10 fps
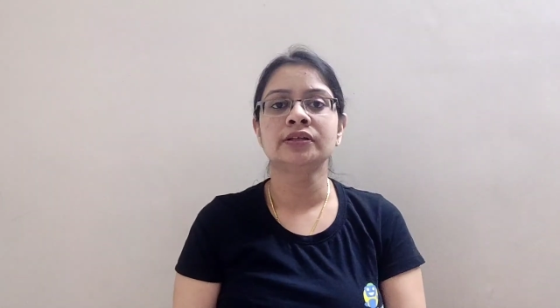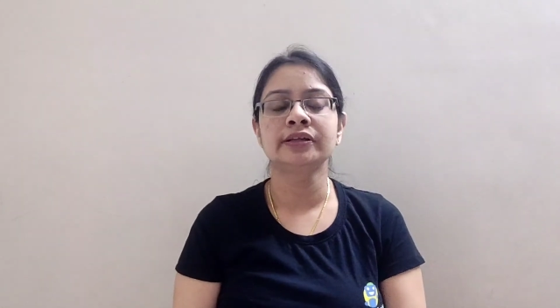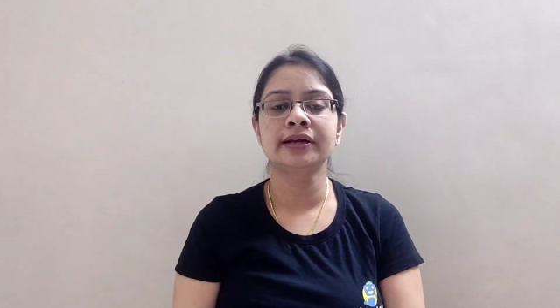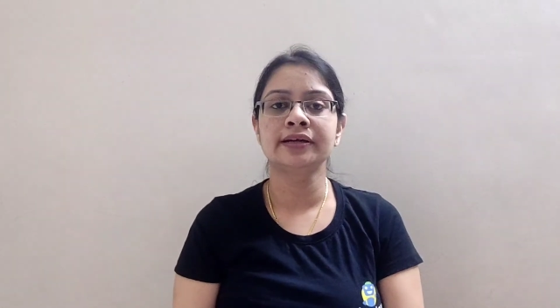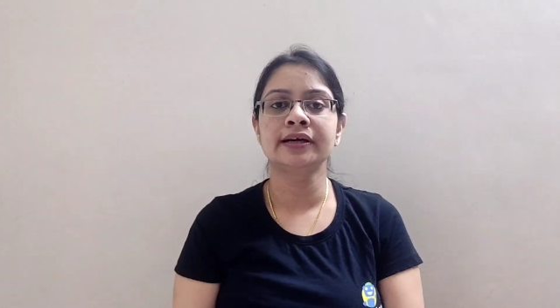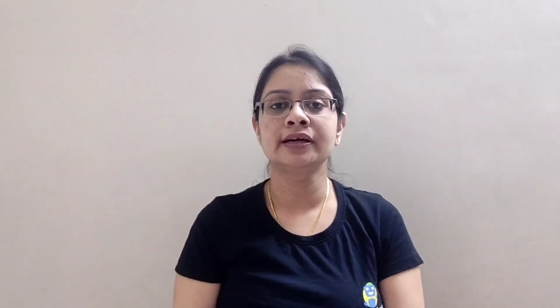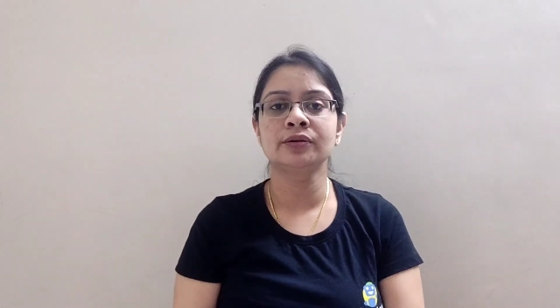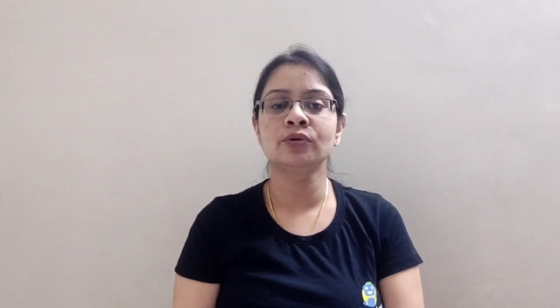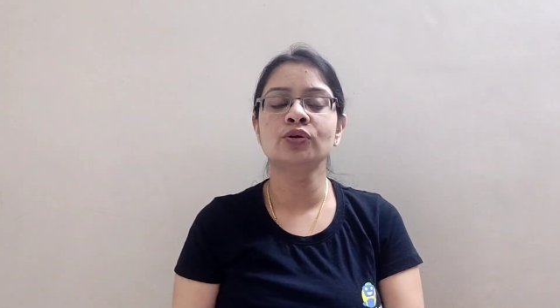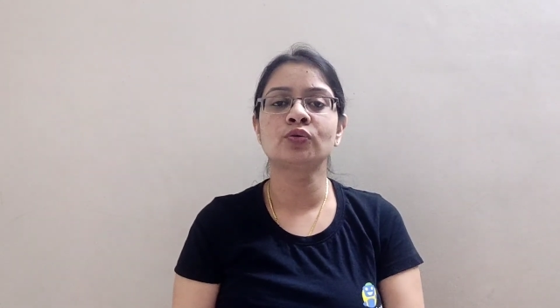The
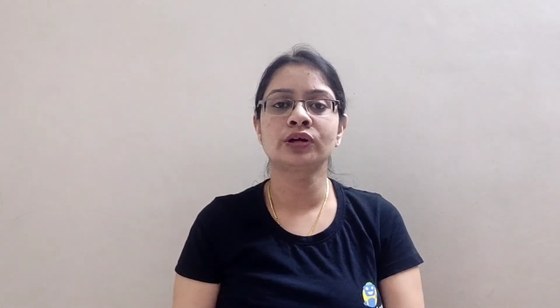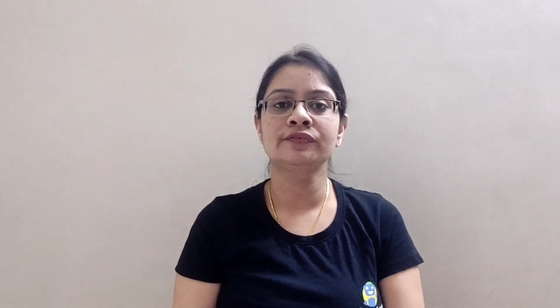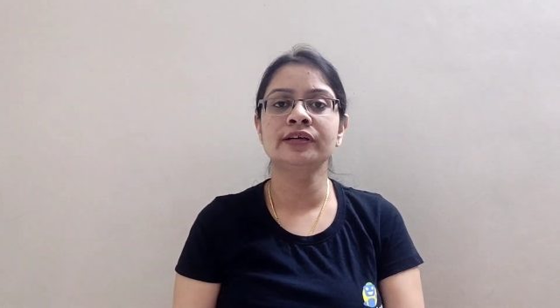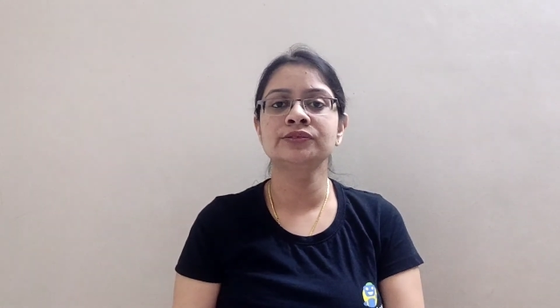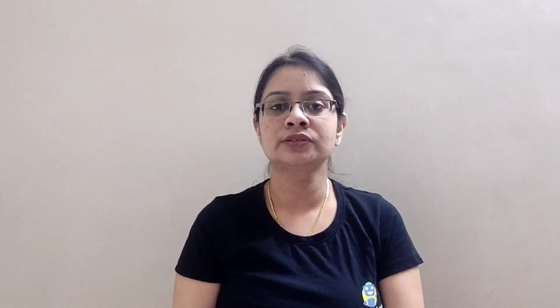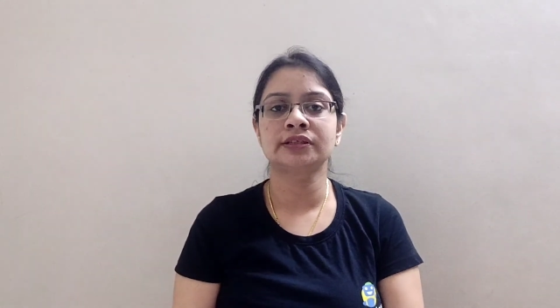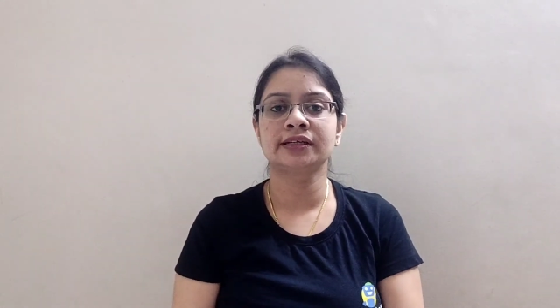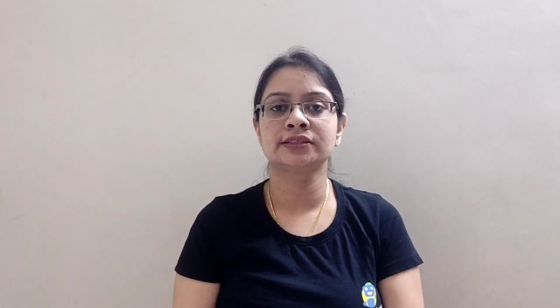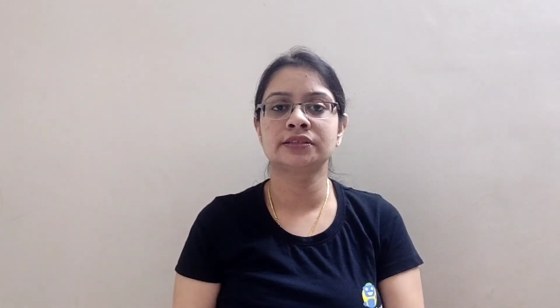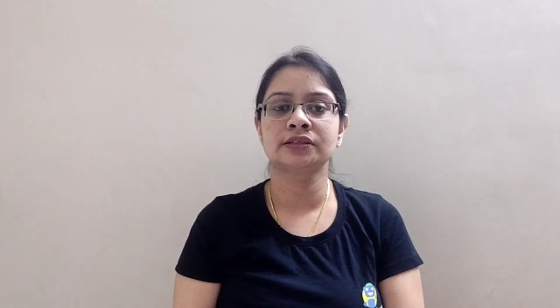entire amount qualifies for a
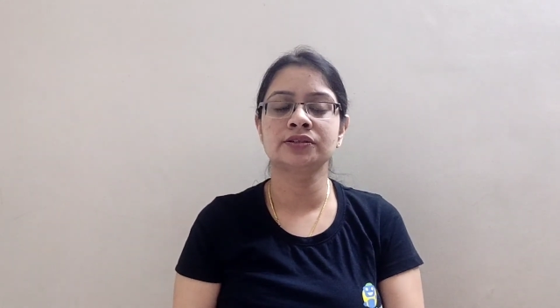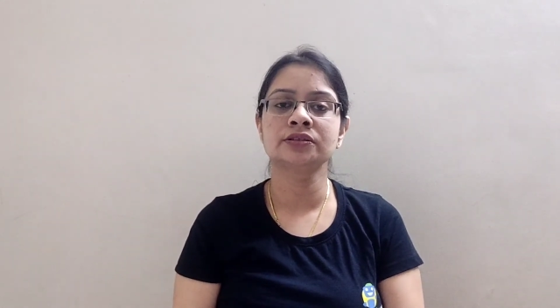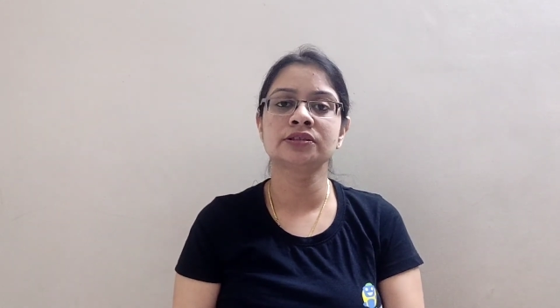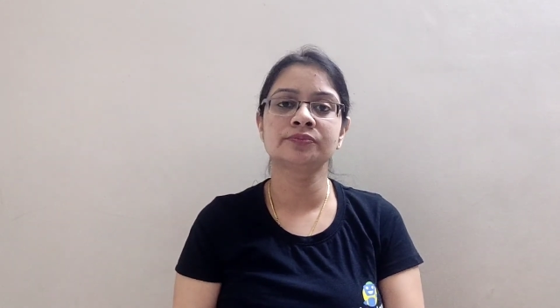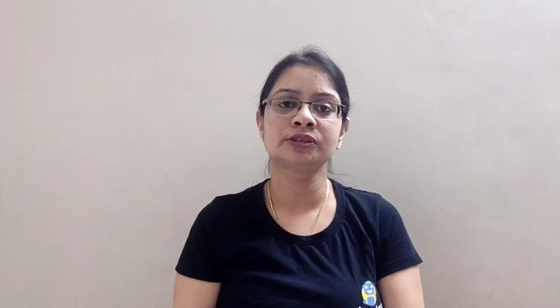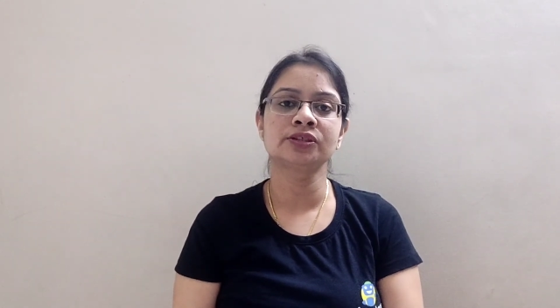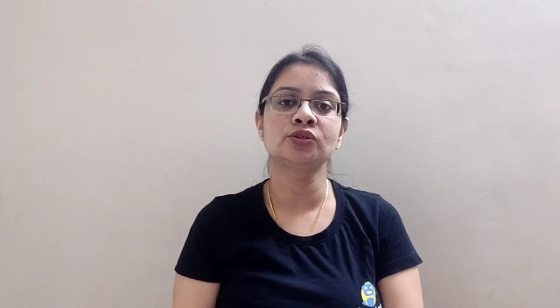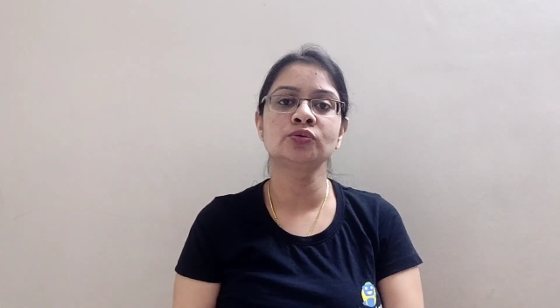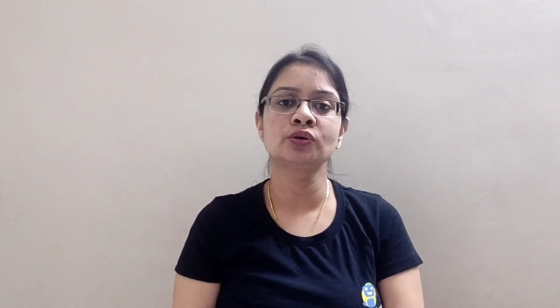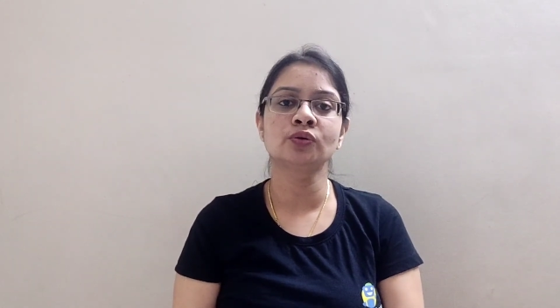tax deduction
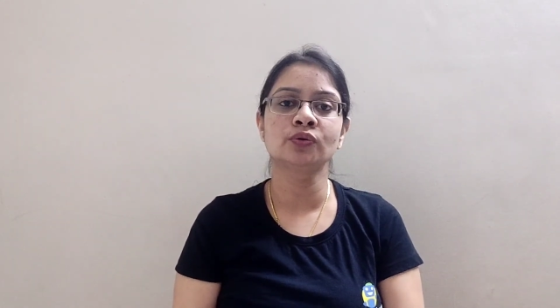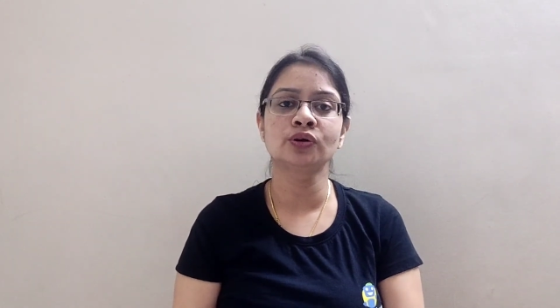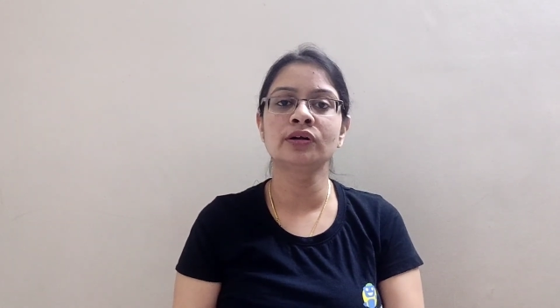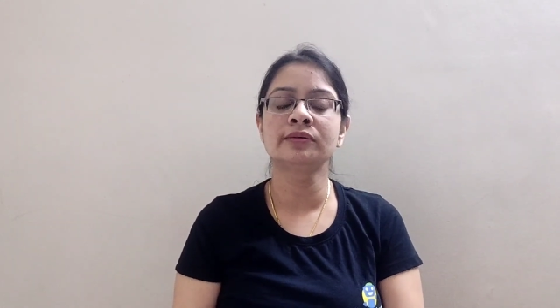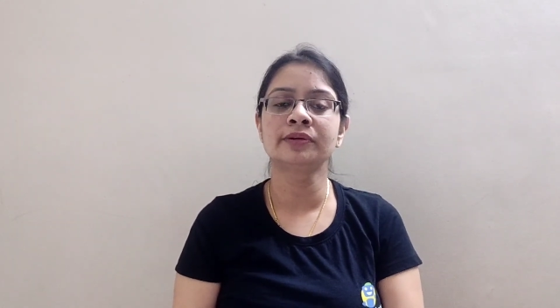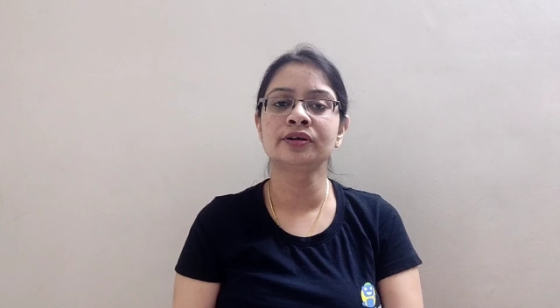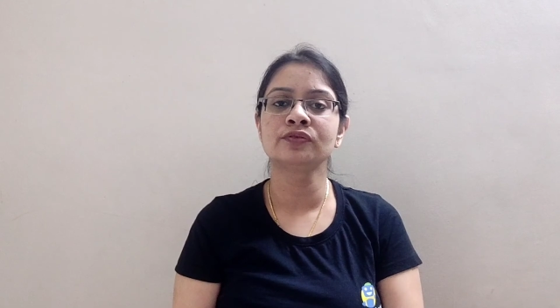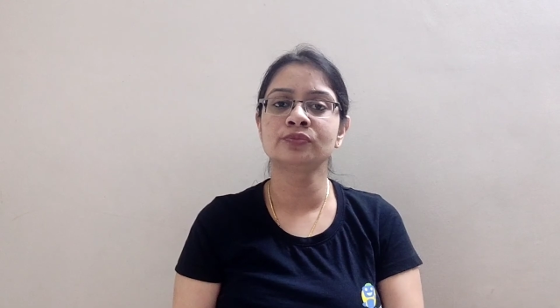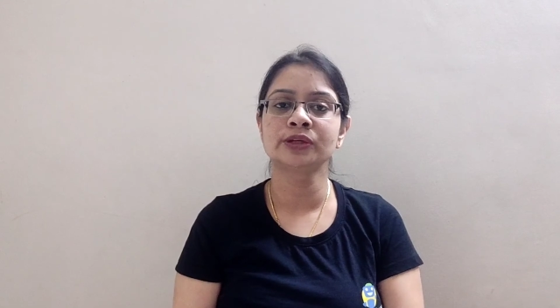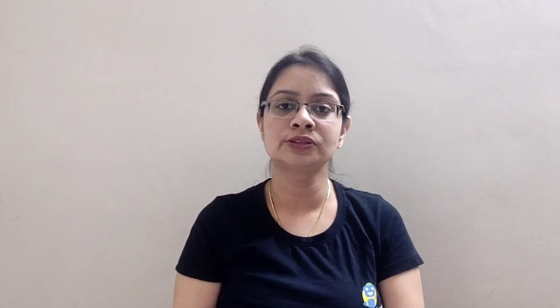subject to the overall limit
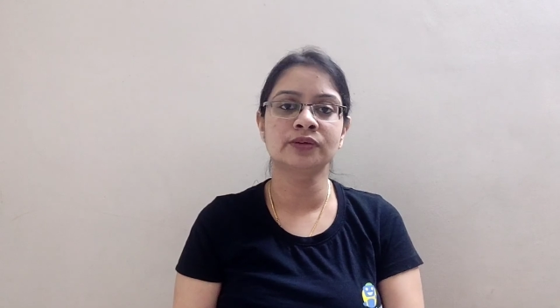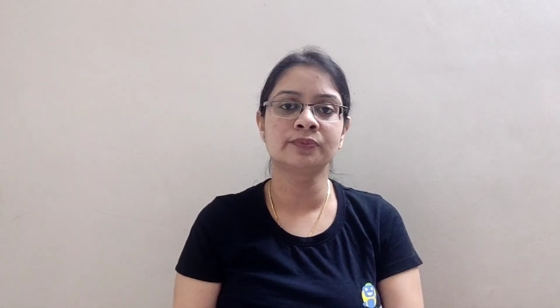of Rs.